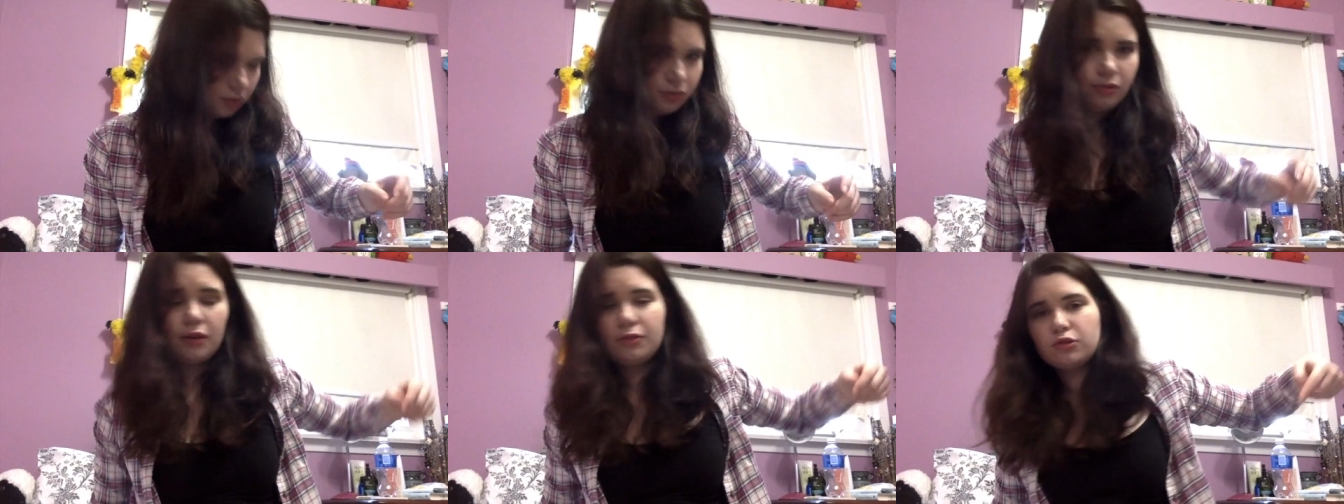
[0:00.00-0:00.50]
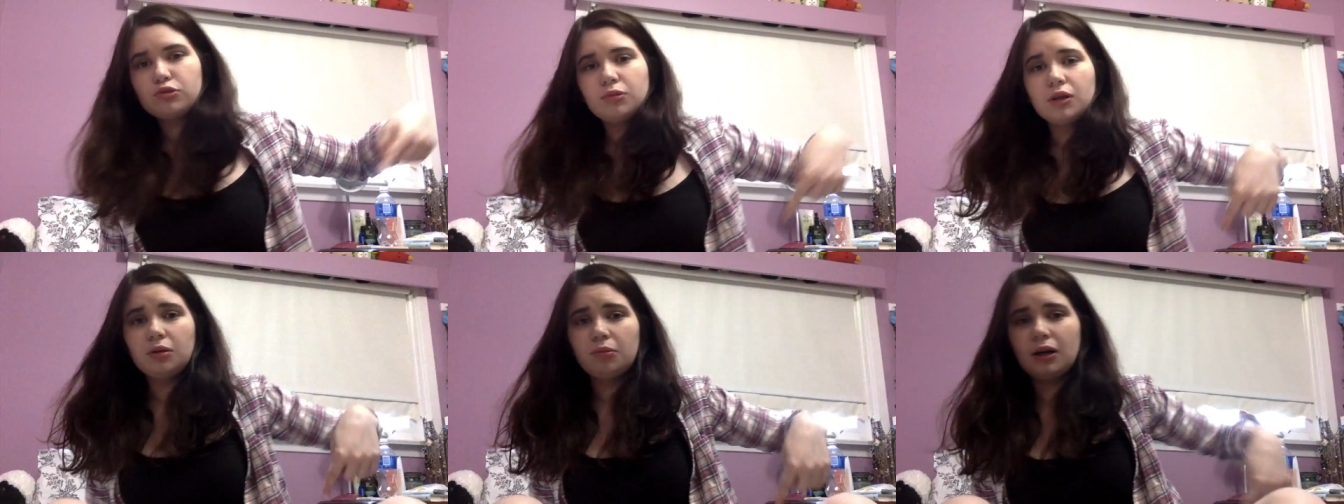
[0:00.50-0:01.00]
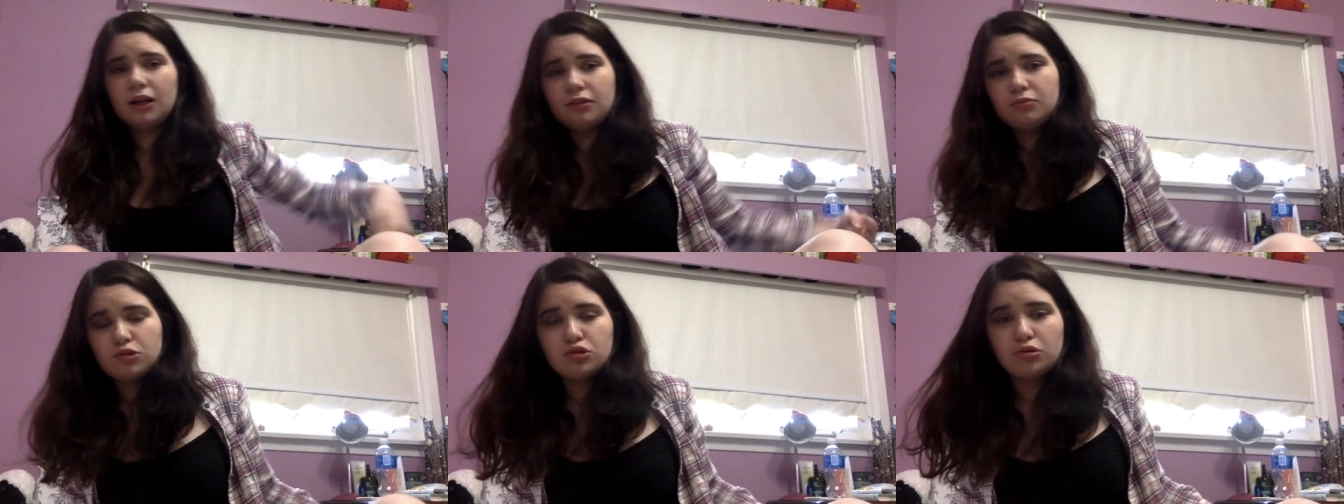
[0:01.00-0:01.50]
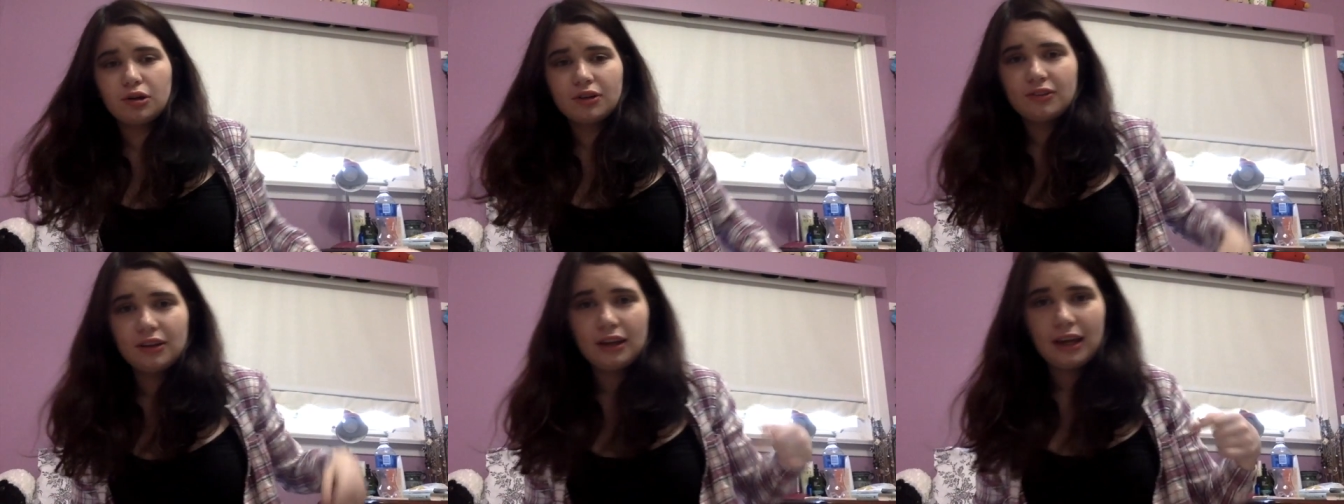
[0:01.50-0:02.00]
Forever 21
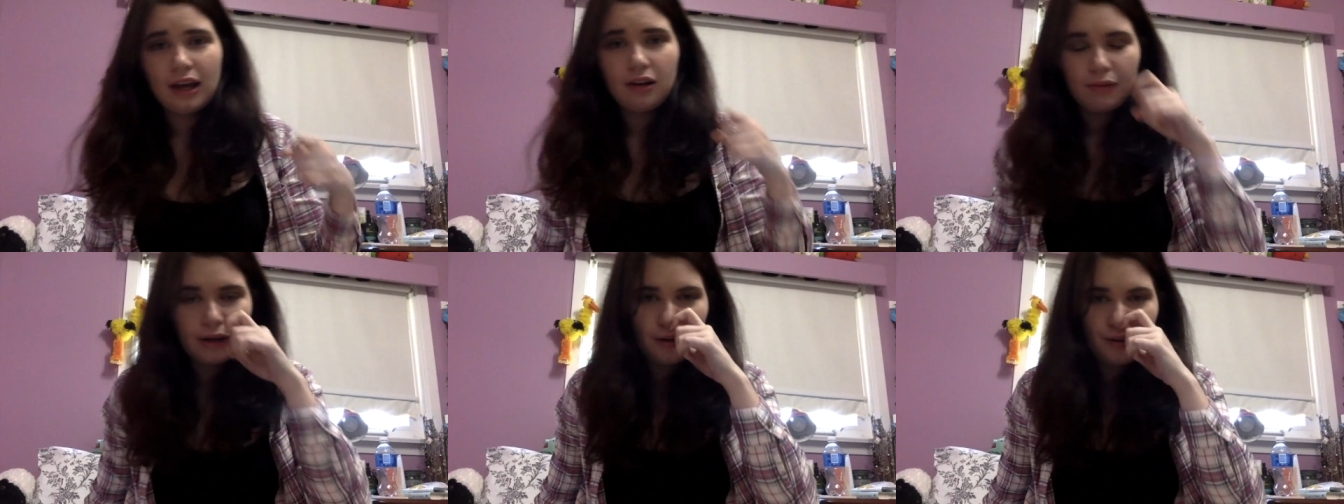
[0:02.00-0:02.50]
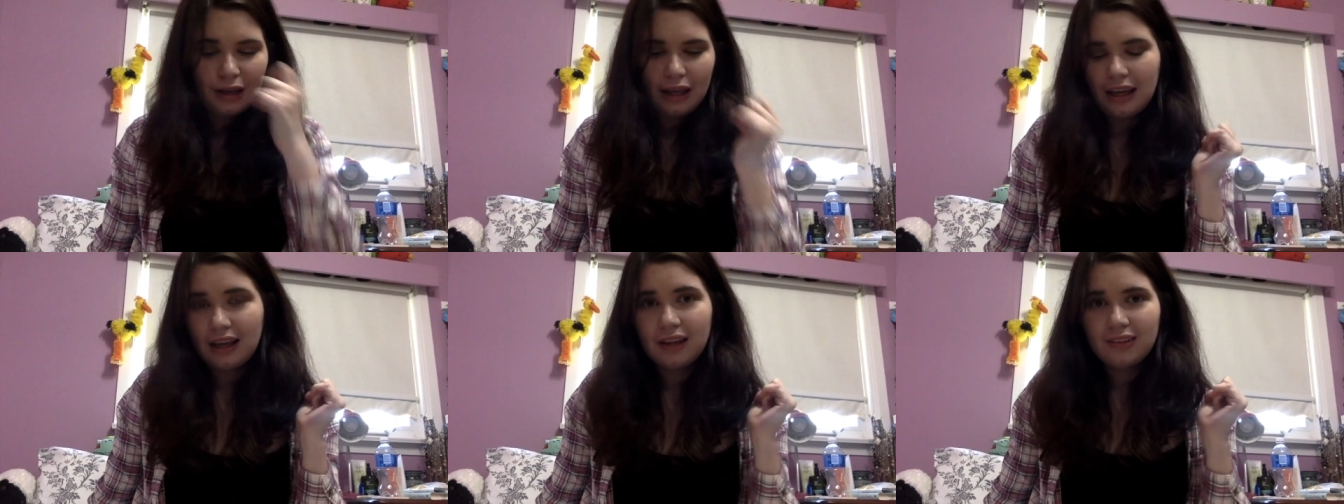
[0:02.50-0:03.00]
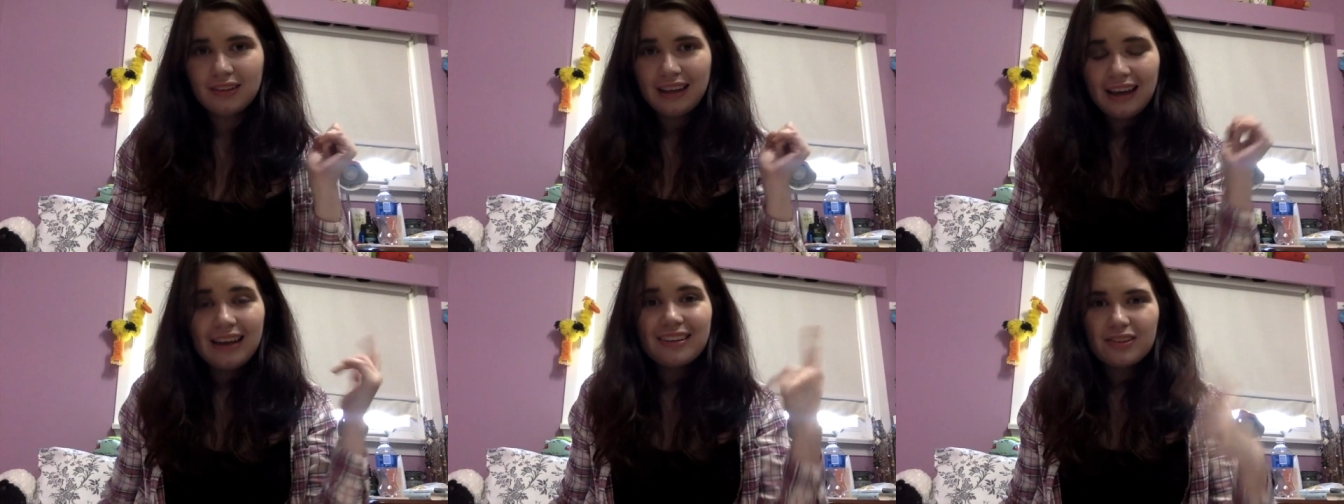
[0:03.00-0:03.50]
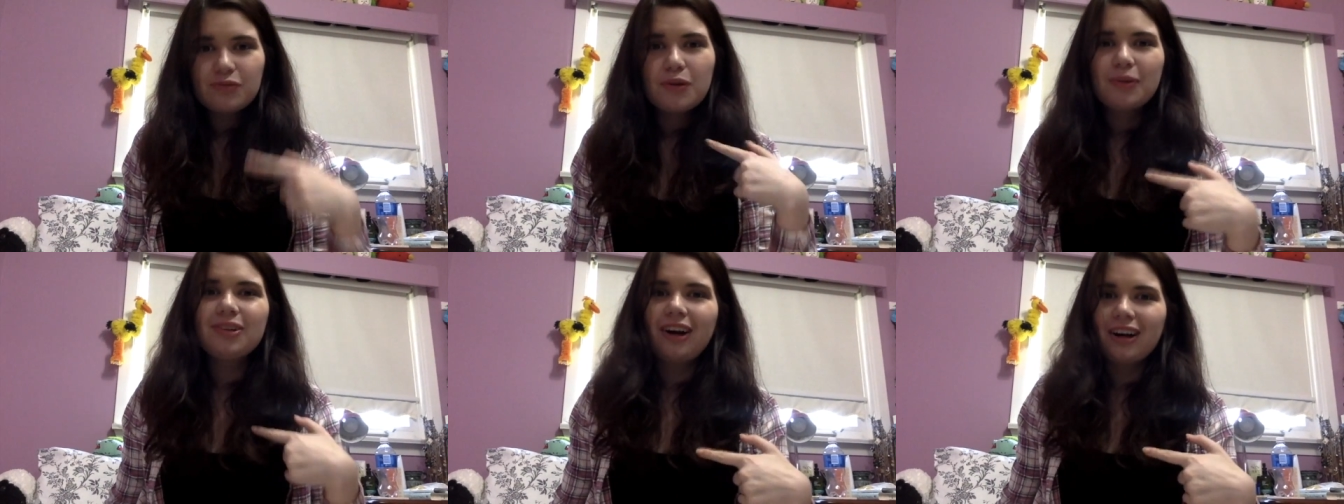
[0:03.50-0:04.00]
shorts they can't wear, and this is from
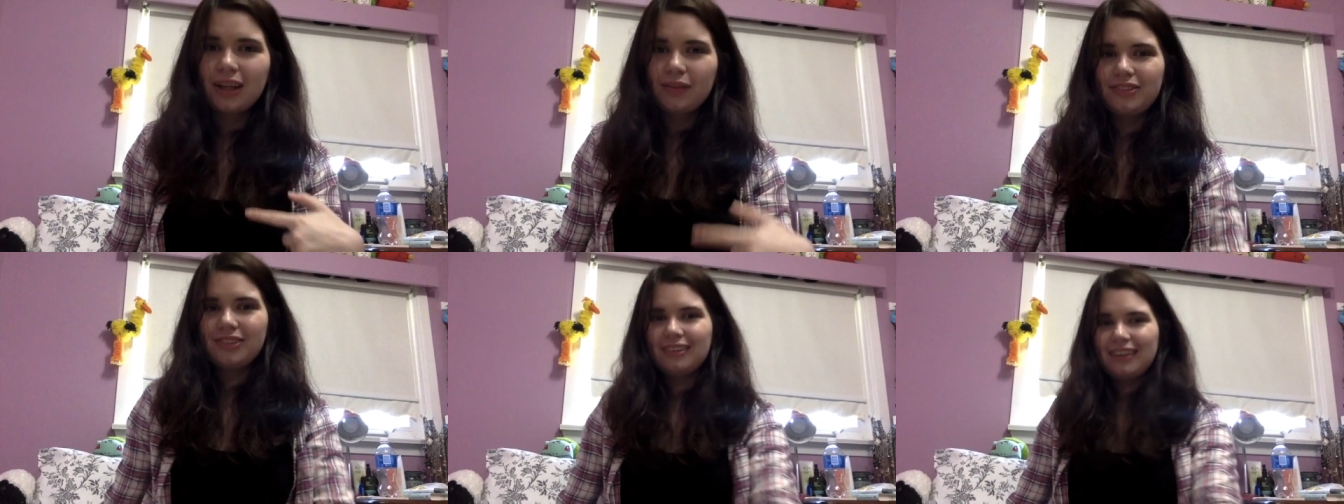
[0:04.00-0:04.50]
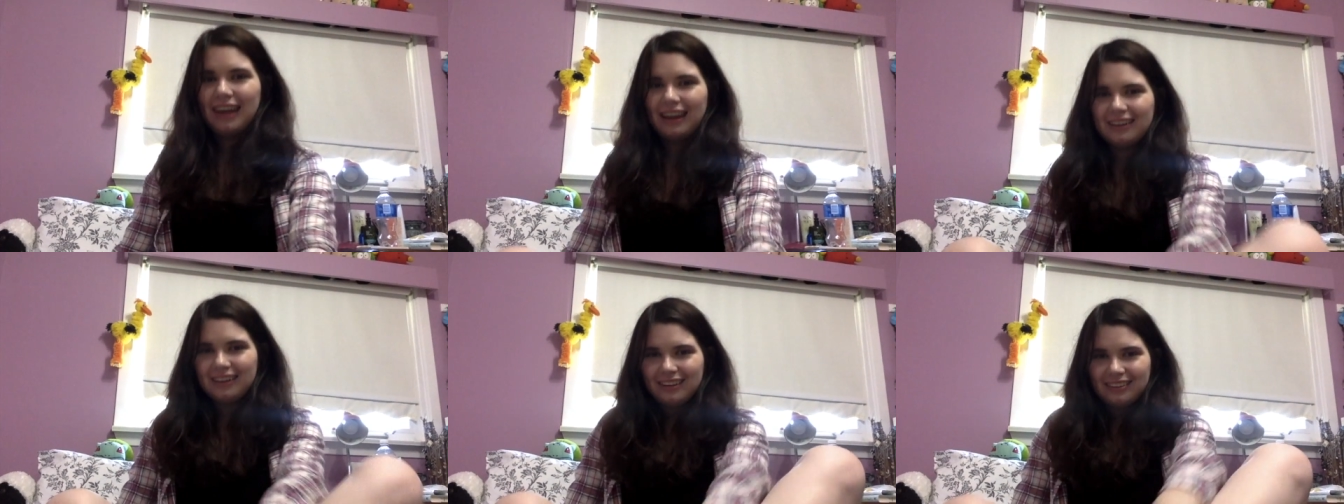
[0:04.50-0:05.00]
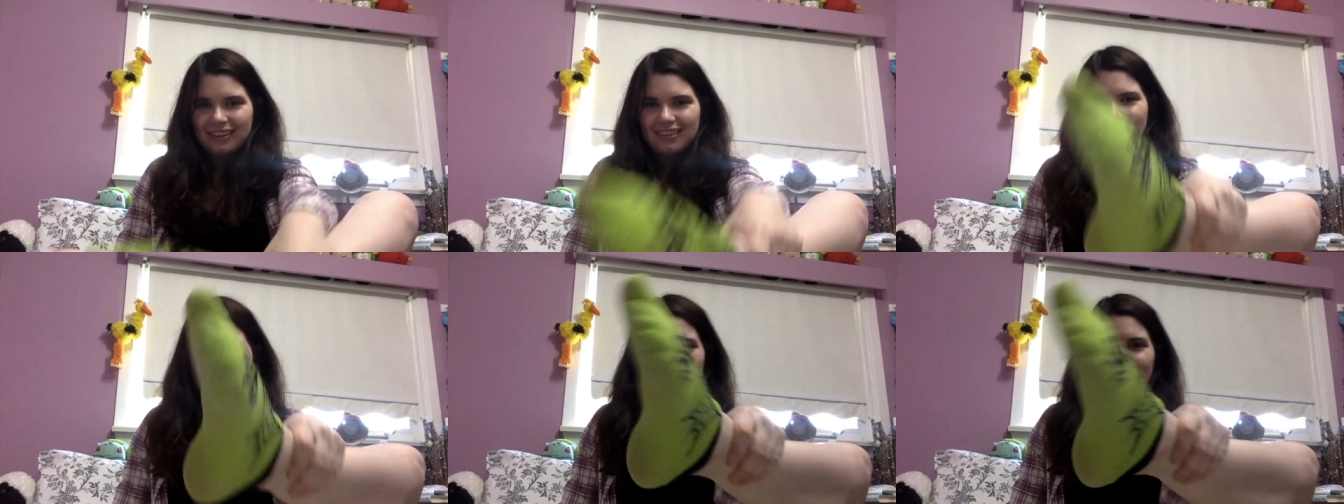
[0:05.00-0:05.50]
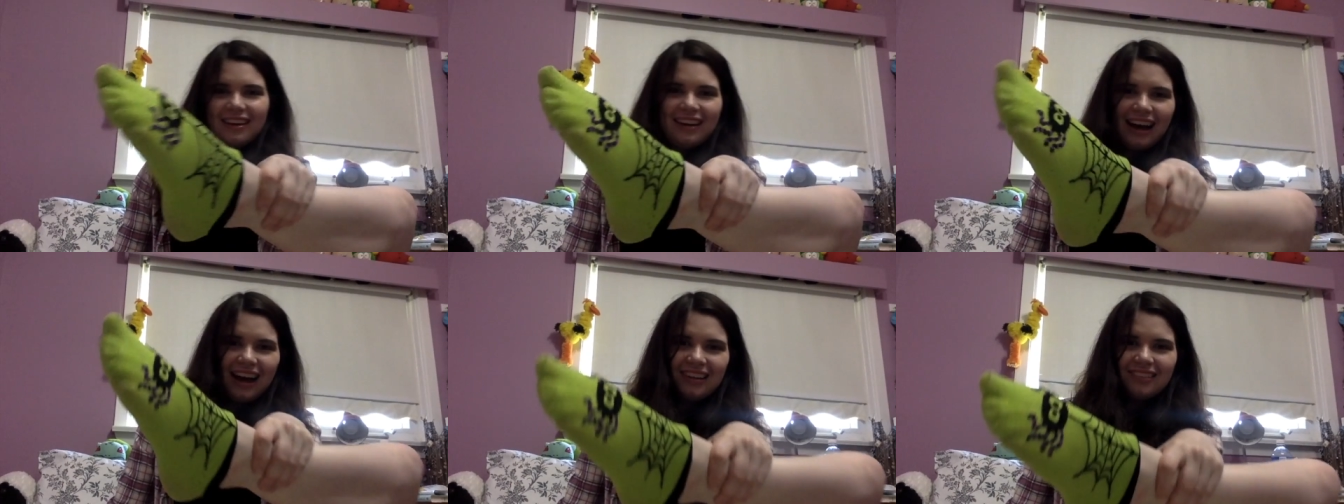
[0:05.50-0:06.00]
when Target was still in Canada, these
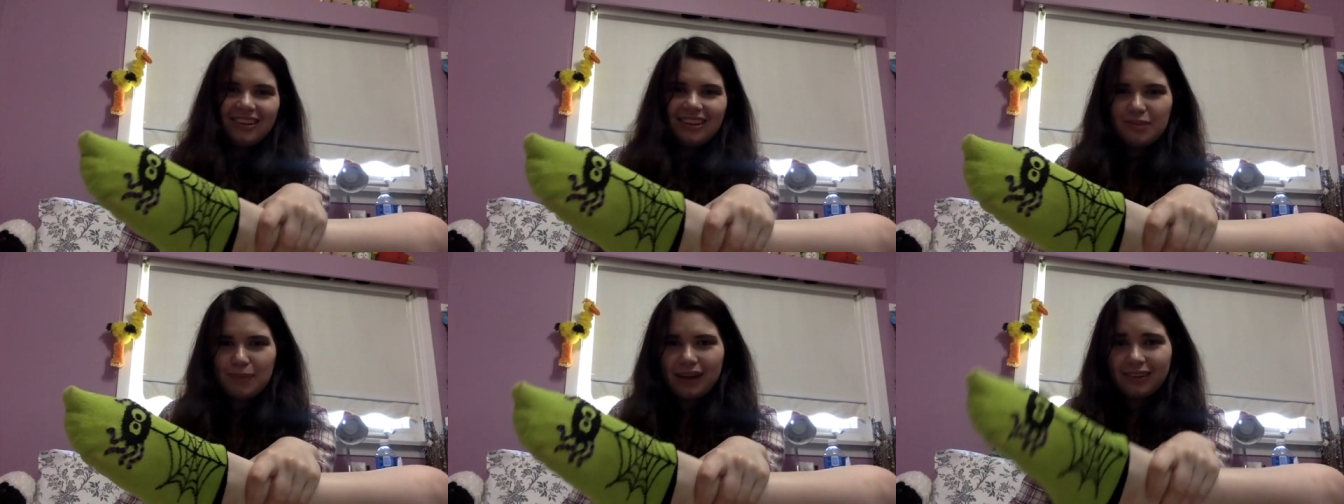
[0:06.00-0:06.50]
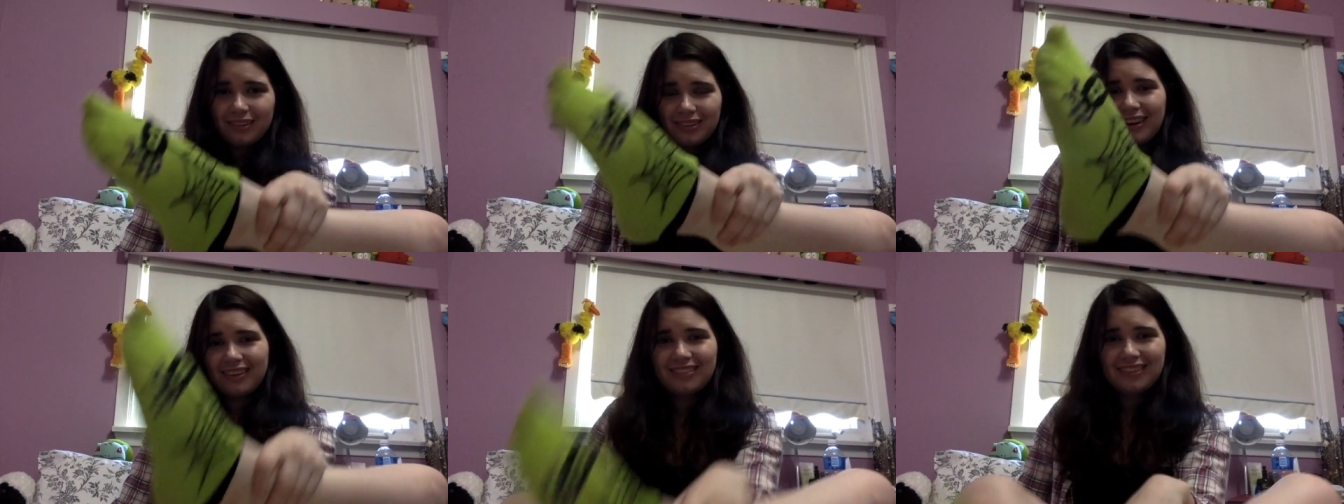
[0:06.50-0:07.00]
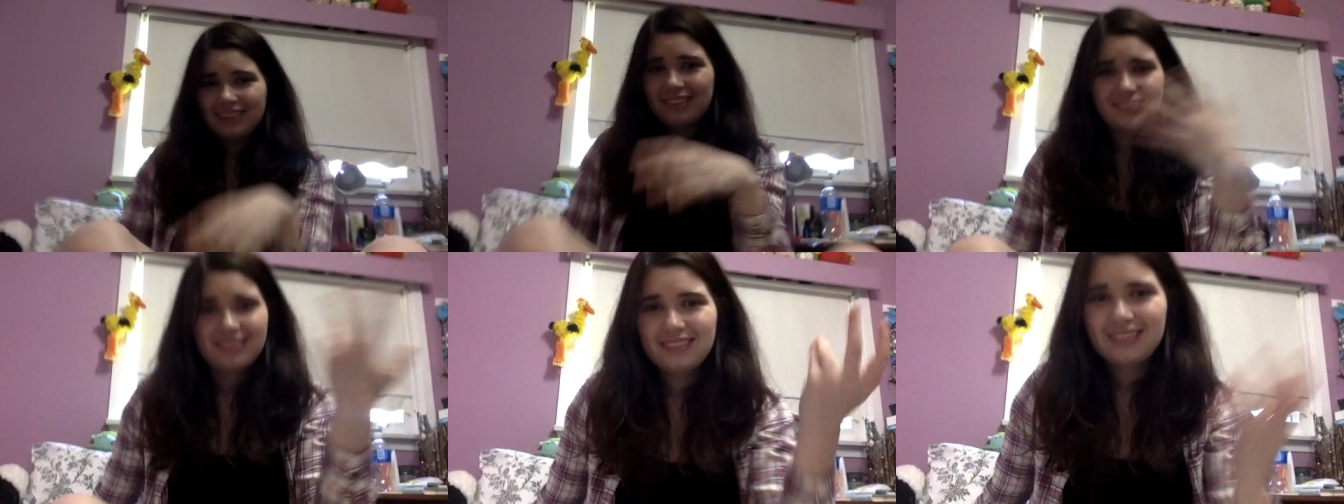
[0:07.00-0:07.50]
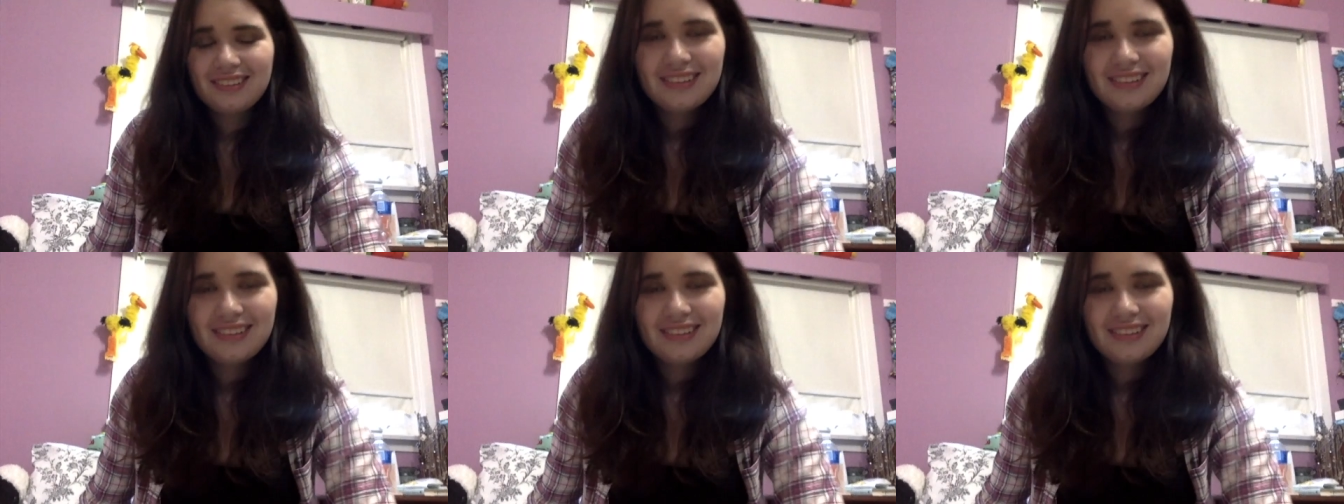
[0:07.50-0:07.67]
Halloween spider socks, because